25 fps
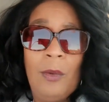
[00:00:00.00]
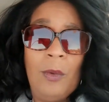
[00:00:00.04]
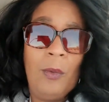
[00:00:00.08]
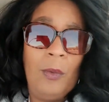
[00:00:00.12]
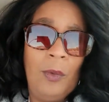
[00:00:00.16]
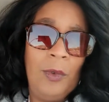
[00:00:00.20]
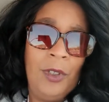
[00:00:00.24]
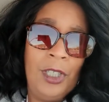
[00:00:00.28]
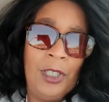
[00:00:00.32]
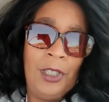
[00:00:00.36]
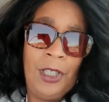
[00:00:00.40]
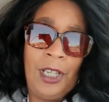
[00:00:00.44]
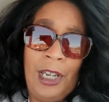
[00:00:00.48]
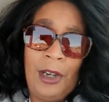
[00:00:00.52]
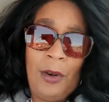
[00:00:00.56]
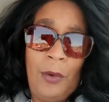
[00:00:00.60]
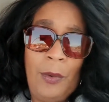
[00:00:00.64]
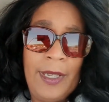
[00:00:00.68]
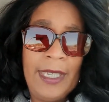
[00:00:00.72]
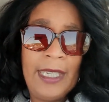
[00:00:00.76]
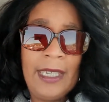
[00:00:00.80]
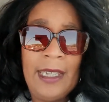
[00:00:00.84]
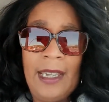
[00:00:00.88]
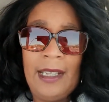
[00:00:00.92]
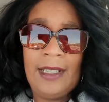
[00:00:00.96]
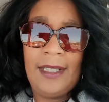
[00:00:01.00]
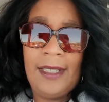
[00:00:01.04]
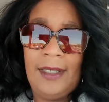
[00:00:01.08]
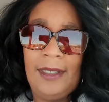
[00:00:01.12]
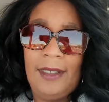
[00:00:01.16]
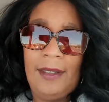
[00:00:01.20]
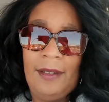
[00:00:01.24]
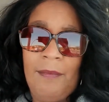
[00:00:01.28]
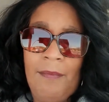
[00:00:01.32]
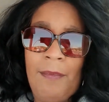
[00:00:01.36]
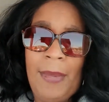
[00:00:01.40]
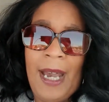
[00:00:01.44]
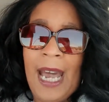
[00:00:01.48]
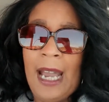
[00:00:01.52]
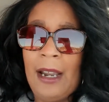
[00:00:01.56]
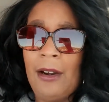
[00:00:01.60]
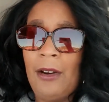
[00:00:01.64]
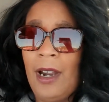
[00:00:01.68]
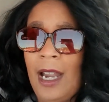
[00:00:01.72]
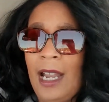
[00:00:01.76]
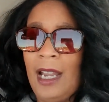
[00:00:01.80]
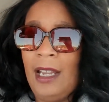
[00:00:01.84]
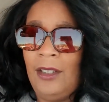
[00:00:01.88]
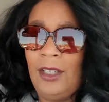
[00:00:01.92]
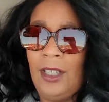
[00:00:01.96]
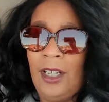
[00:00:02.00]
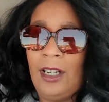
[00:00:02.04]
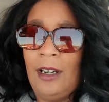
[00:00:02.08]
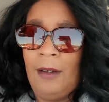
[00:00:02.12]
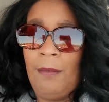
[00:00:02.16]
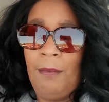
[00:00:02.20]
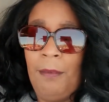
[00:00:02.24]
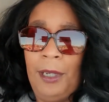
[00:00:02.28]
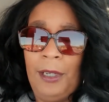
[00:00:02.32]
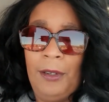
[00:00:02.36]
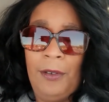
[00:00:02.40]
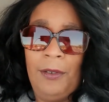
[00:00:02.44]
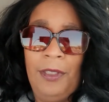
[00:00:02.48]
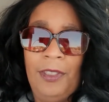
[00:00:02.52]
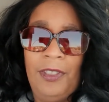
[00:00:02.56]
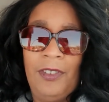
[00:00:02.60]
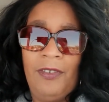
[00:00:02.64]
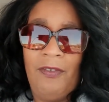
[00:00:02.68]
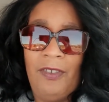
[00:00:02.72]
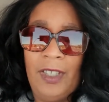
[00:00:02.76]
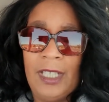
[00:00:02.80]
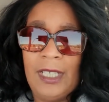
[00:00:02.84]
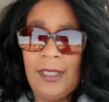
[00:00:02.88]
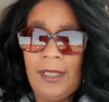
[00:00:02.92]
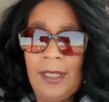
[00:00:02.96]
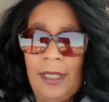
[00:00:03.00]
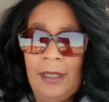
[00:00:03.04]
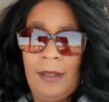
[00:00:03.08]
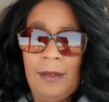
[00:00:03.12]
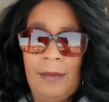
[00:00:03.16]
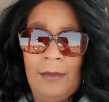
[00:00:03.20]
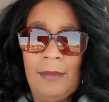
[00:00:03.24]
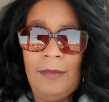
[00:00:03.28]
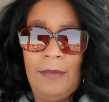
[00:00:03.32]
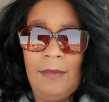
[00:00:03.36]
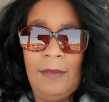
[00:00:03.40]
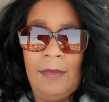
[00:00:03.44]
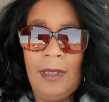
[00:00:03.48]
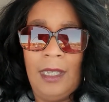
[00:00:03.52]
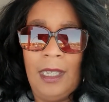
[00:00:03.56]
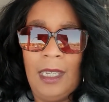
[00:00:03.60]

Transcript: we get background on both the victim